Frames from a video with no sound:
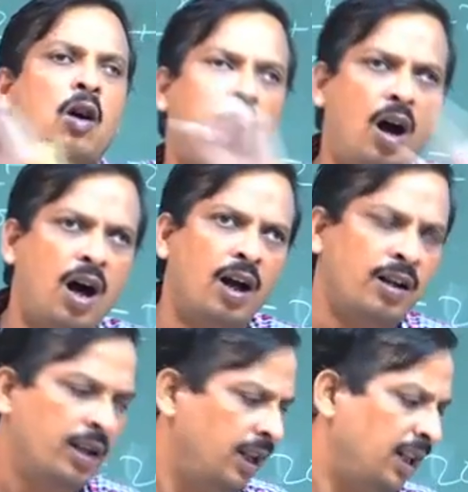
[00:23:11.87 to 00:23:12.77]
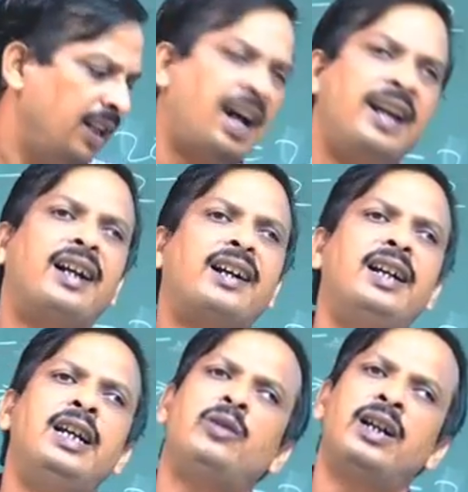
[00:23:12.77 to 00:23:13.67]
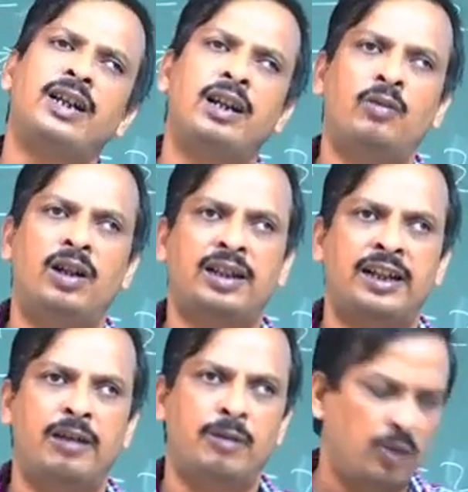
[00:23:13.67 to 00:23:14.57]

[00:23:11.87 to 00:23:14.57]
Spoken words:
or directly you can calculate Ki value.